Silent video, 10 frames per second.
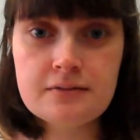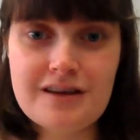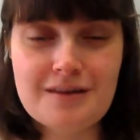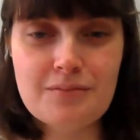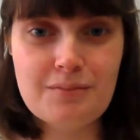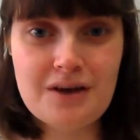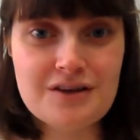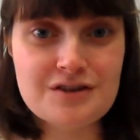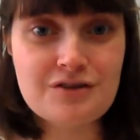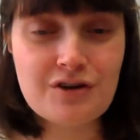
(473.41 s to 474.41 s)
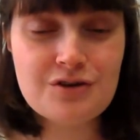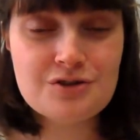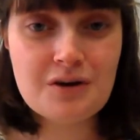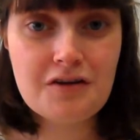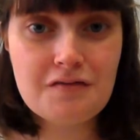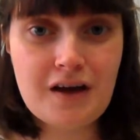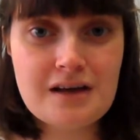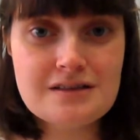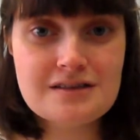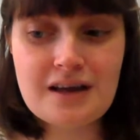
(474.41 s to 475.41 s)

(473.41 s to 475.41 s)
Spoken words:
I think because it grows quite fast.